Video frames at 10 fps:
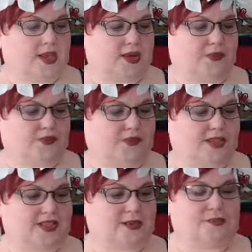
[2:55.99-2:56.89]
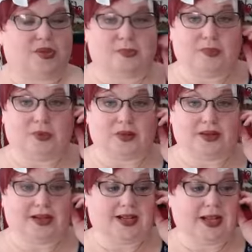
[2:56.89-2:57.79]
Hopefully some people
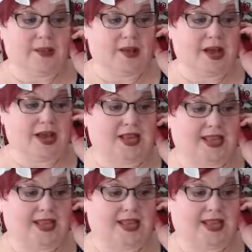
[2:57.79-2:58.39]
will come on